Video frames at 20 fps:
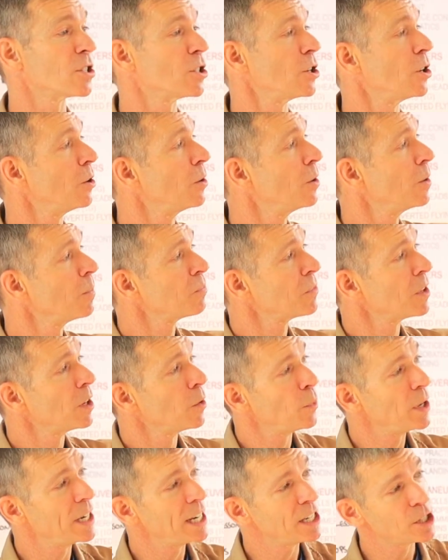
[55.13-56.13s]
So
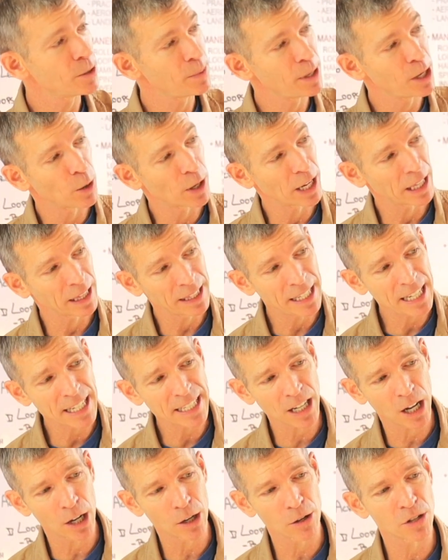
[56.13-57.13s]
we need to be going at
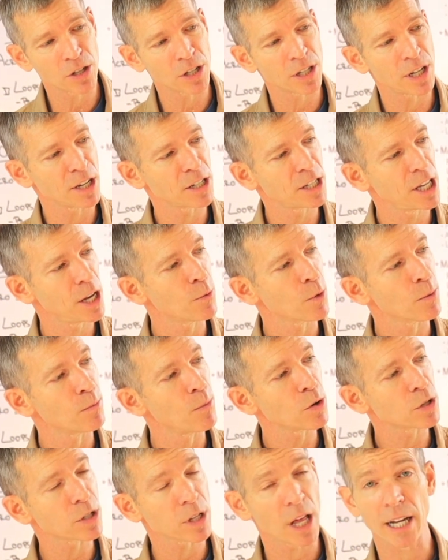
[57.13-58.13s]
least 160. We're
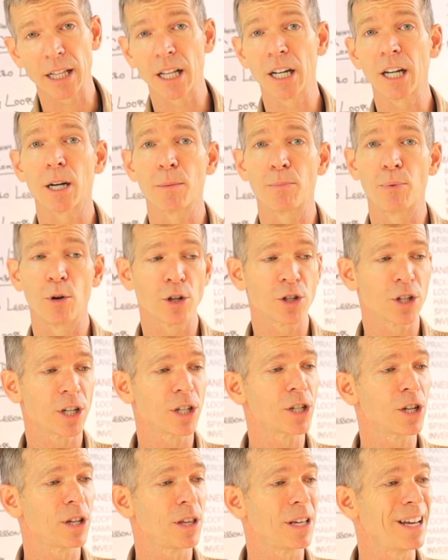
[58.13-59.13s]
most likely going to push
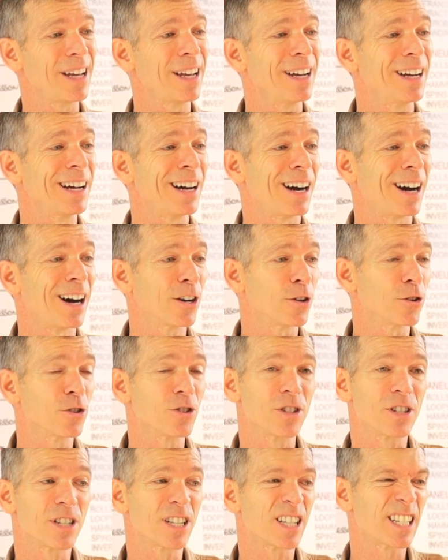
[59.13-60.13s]
into the
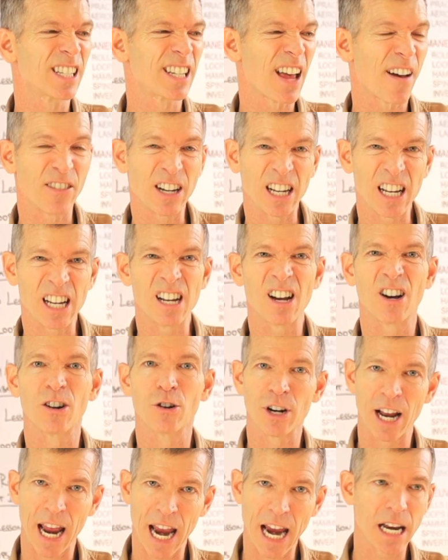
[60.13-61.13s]
170,
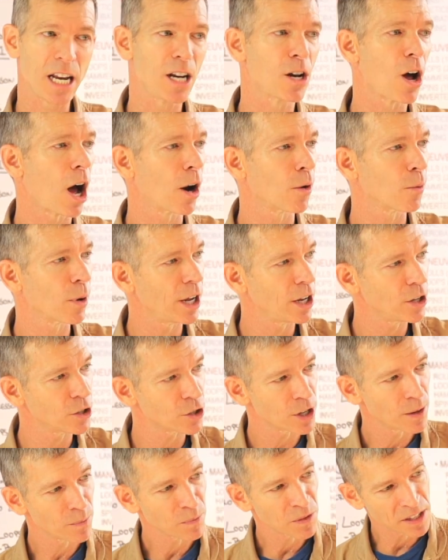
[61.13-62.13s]
180 knot
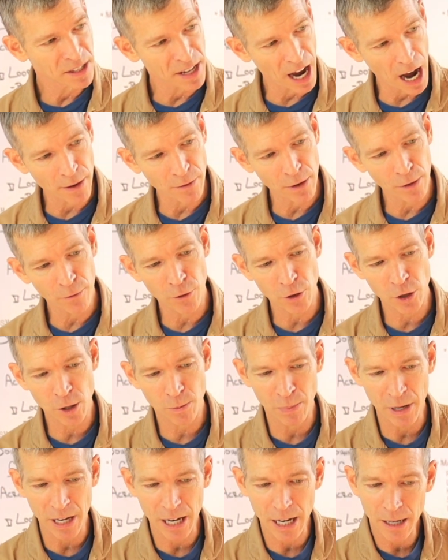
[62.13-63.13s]
range, diving for
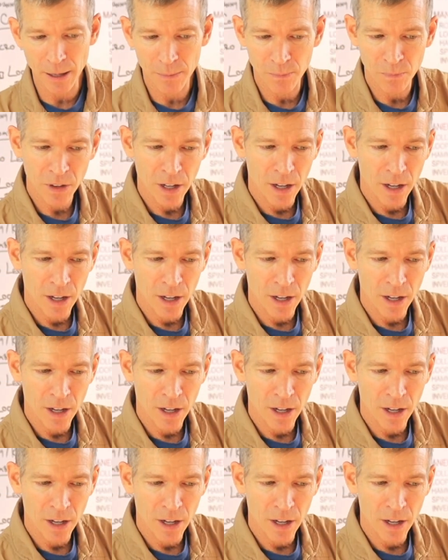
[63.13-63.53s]
speed.